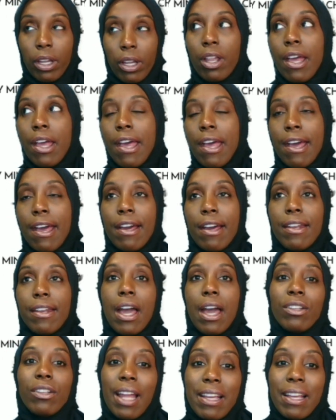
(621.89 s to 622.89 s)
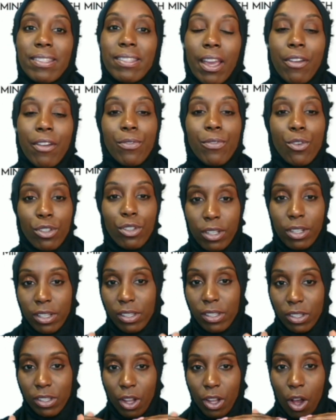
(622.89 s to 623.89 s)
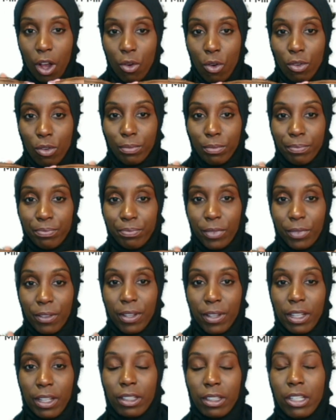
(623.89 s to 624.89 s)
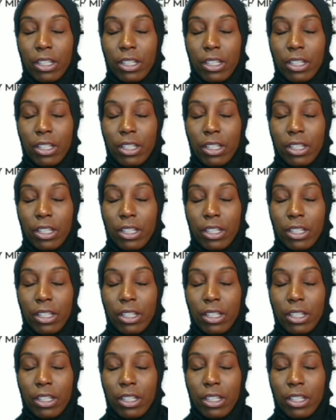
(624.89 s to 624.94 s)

Now, let's say for this is the home, the foundation.